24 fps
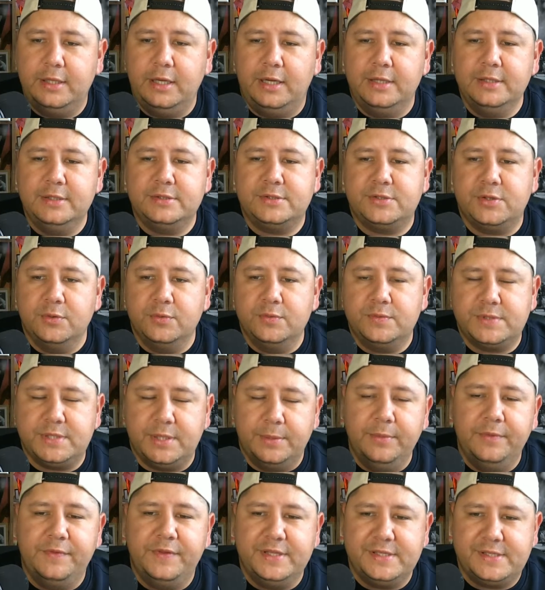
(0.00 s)
So
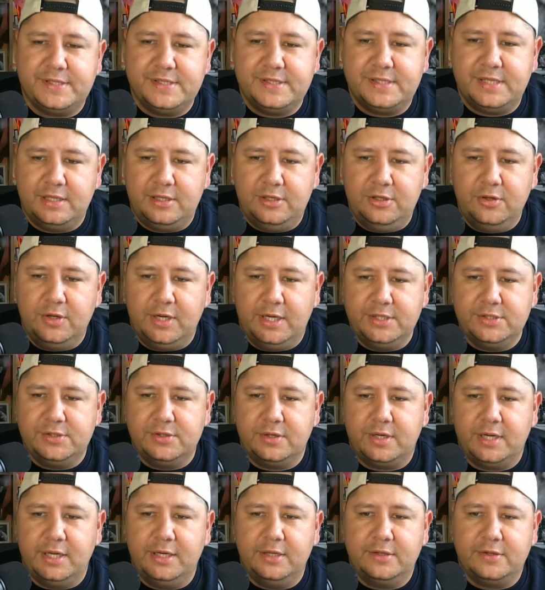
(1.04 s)
some of this is that you guys are
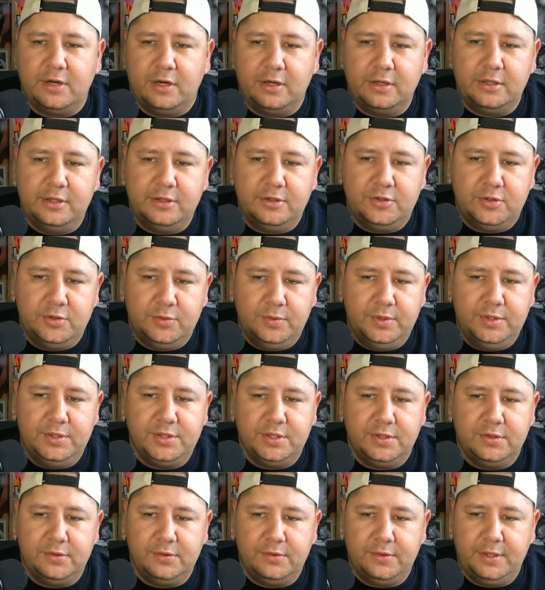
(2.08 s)
kind of talking to each
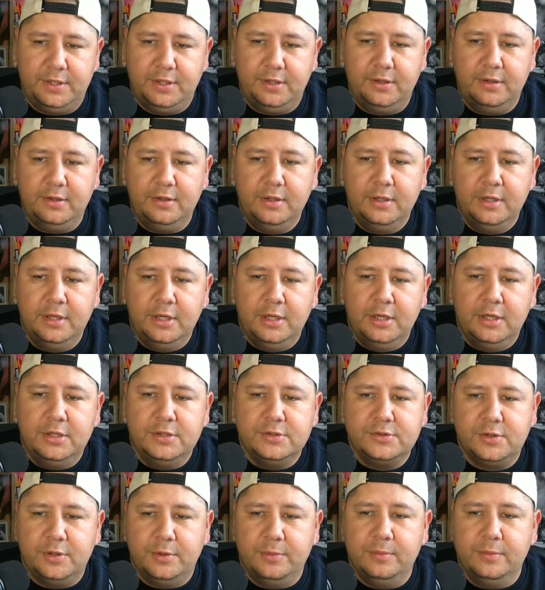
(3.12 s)
other here.
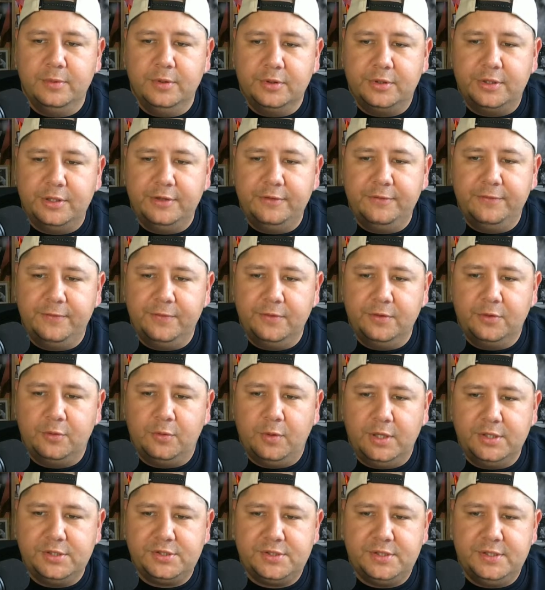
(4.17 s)
So I'm looking for
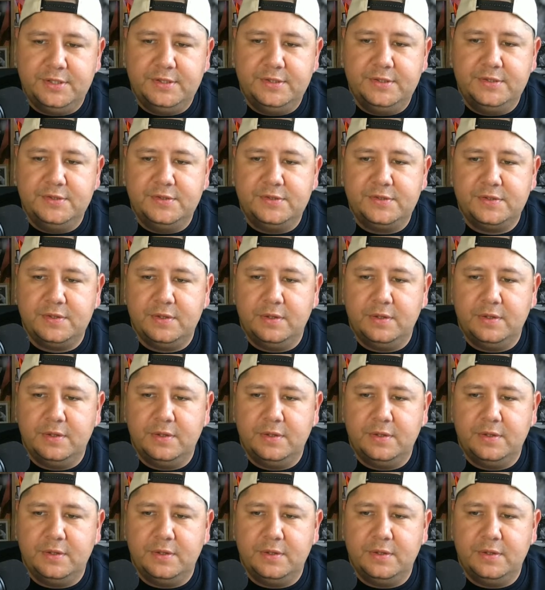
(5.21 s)
questions.